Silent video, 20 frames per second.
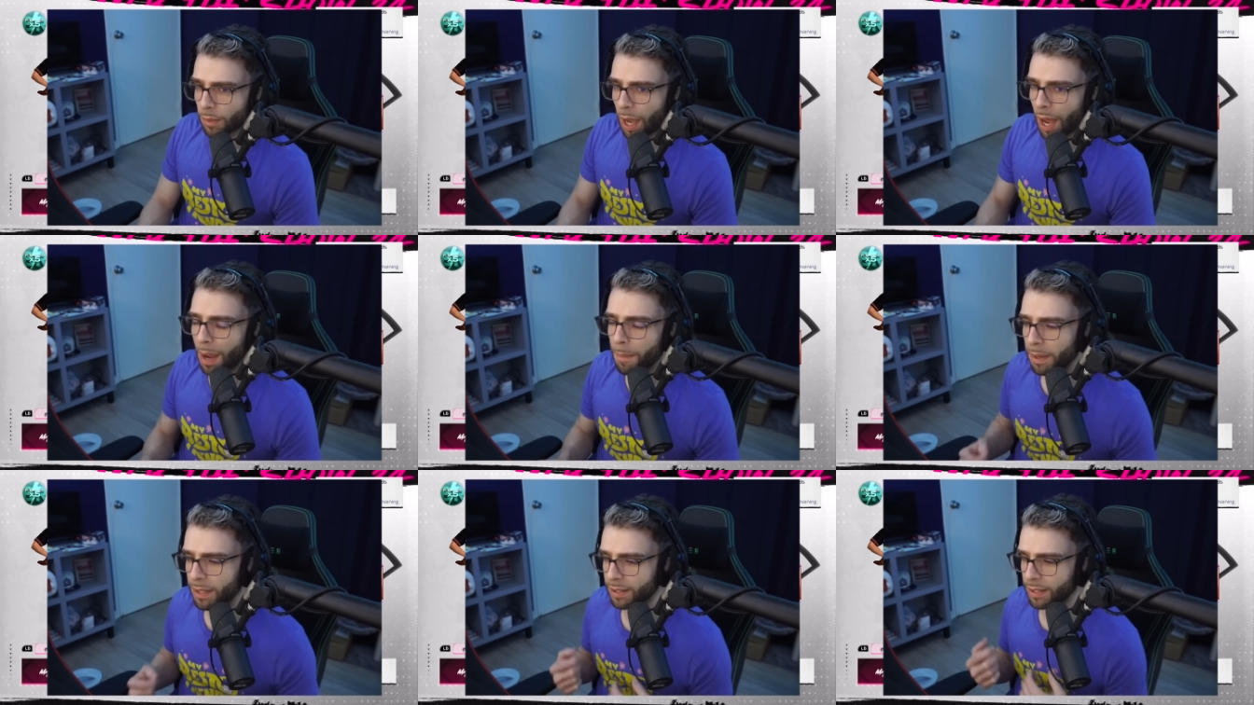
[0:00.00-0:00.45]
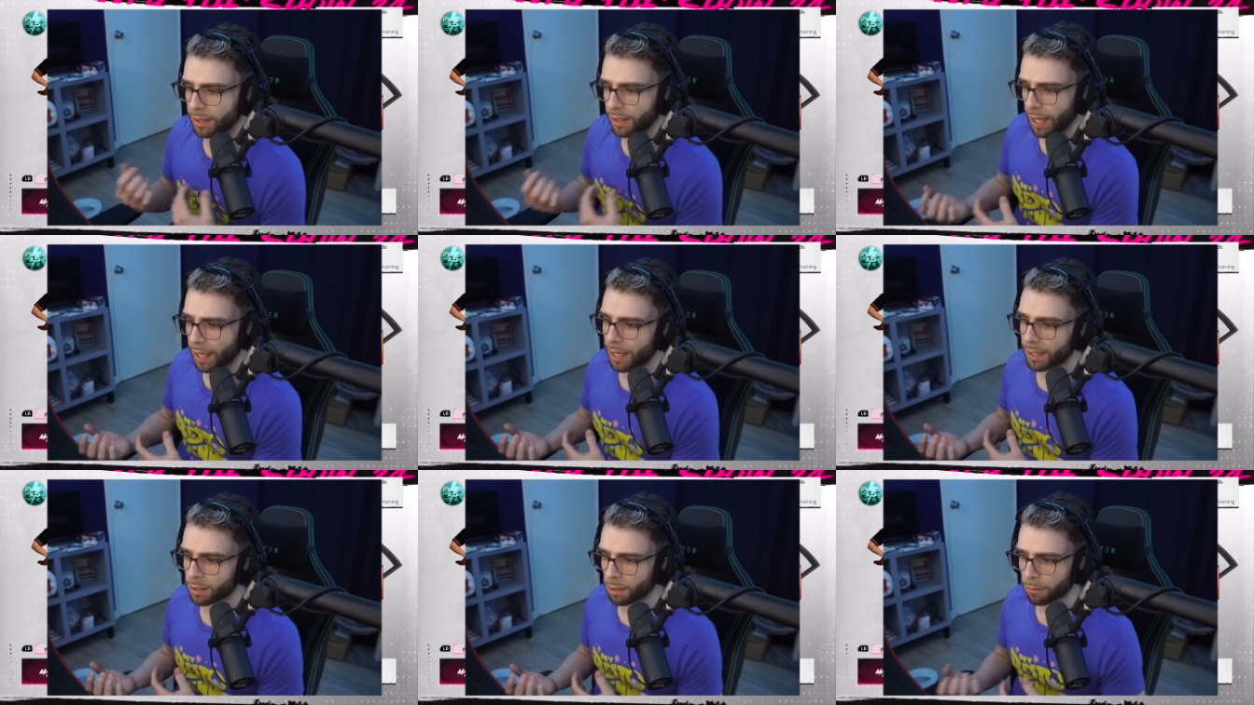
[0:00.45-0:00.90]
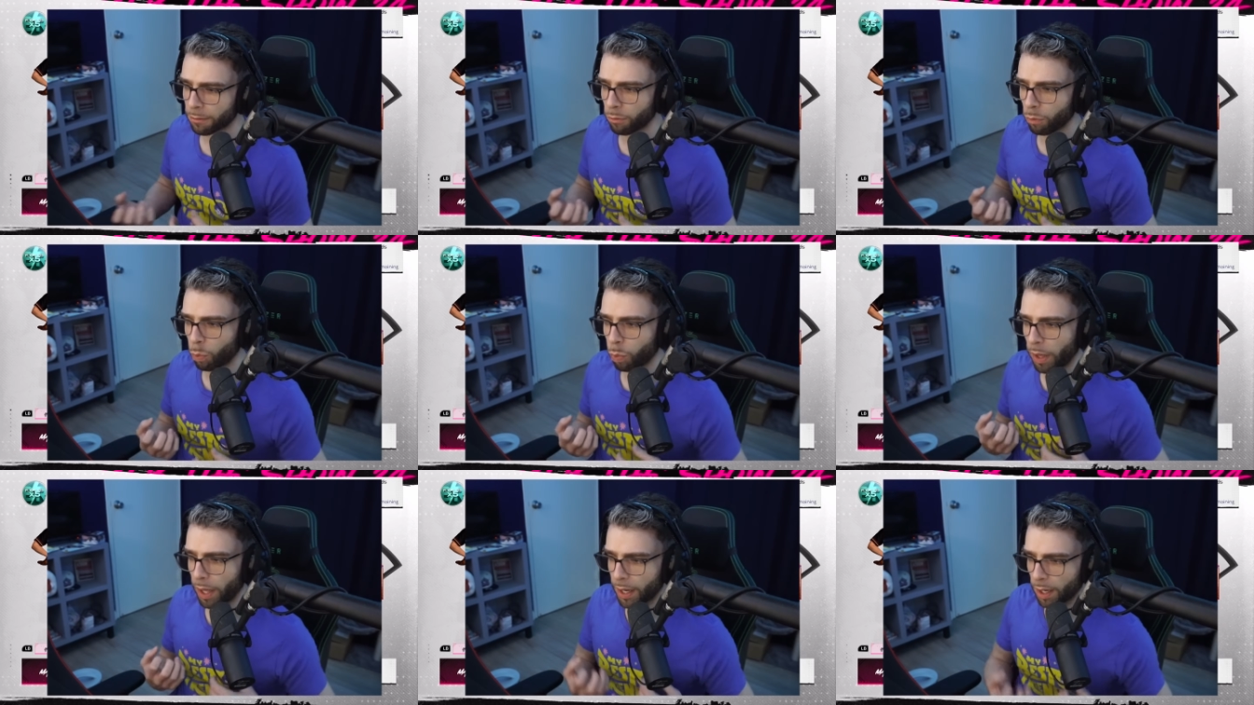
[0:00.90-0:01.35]
I miss the days
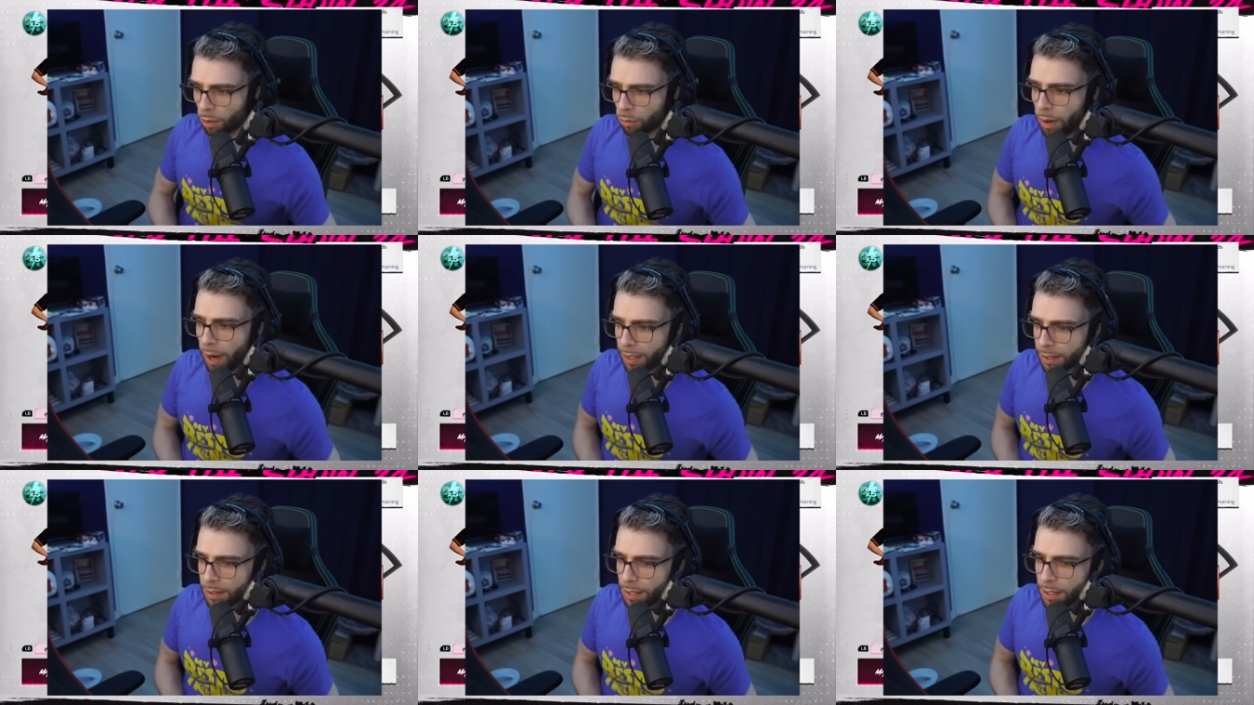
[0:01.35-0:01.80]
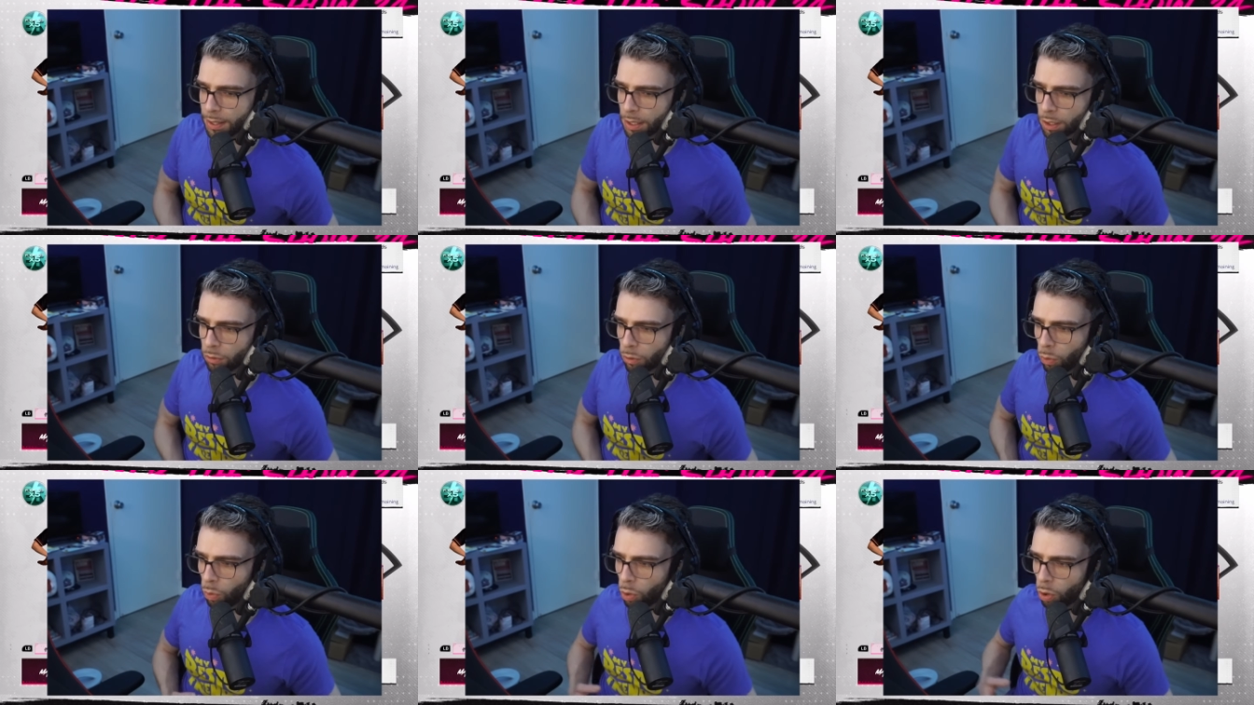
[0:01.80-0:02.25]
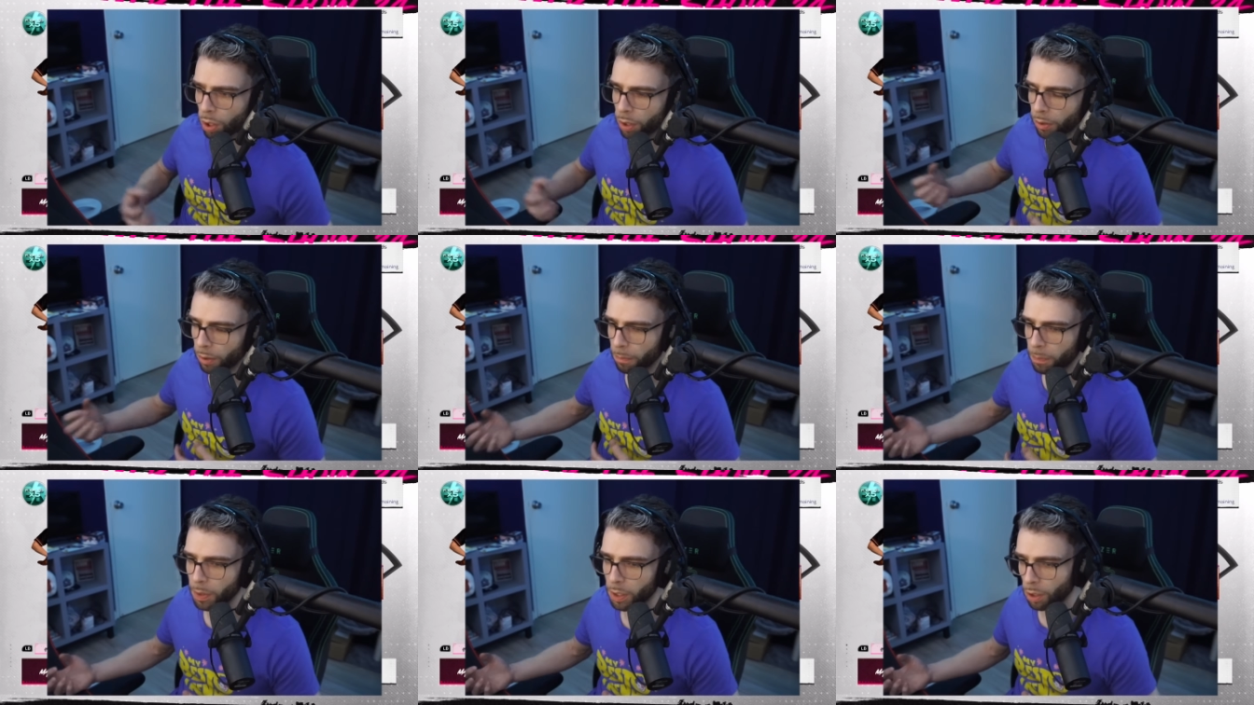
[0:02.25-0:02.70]
of getting a ranked seasons reward
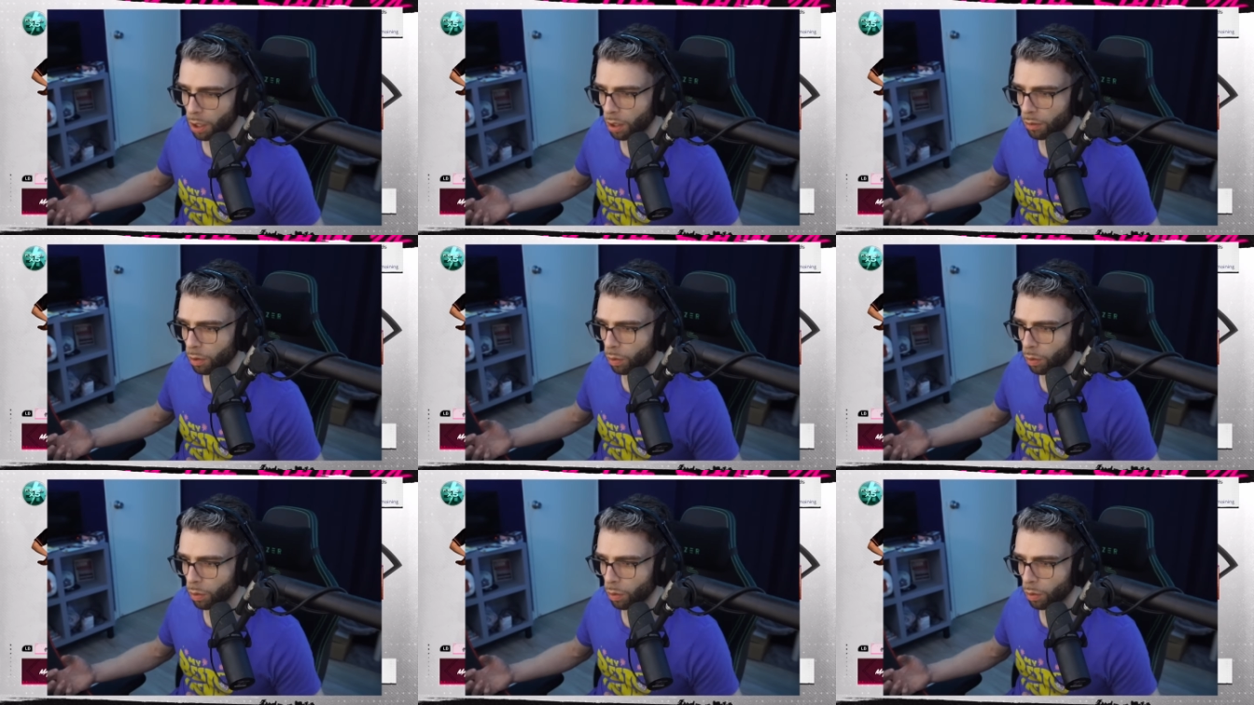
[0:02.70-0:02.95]
or a BR